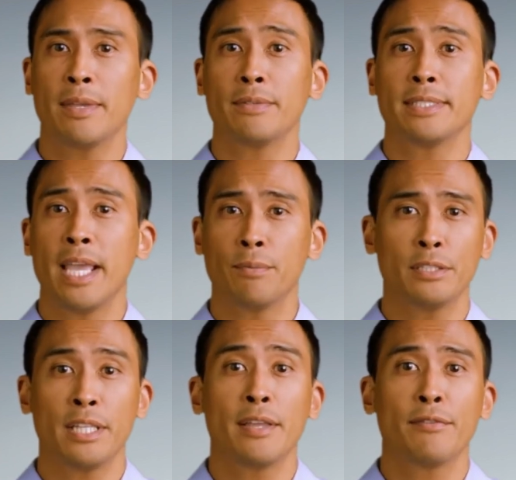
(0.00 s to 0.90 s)
of
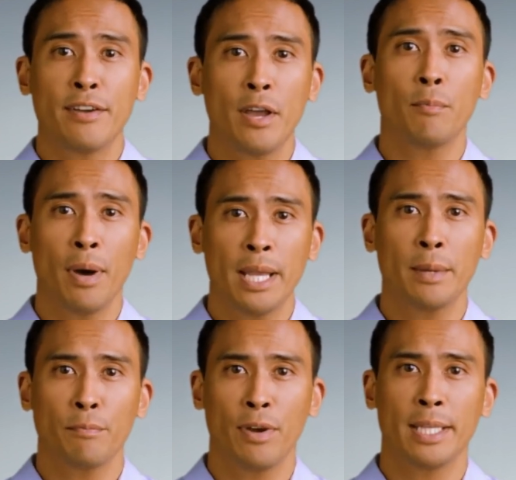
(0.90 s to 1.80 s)
establishing a fair
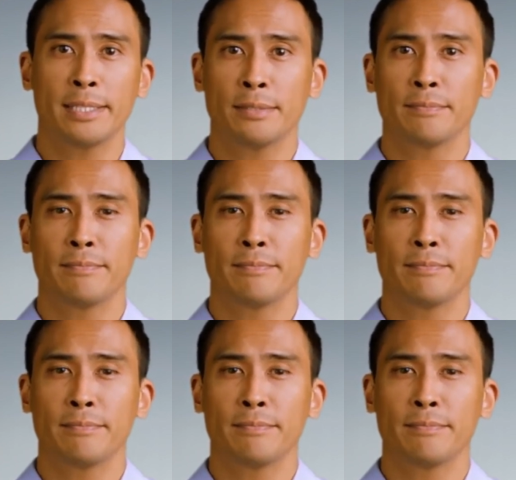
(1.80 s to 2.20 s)
market price.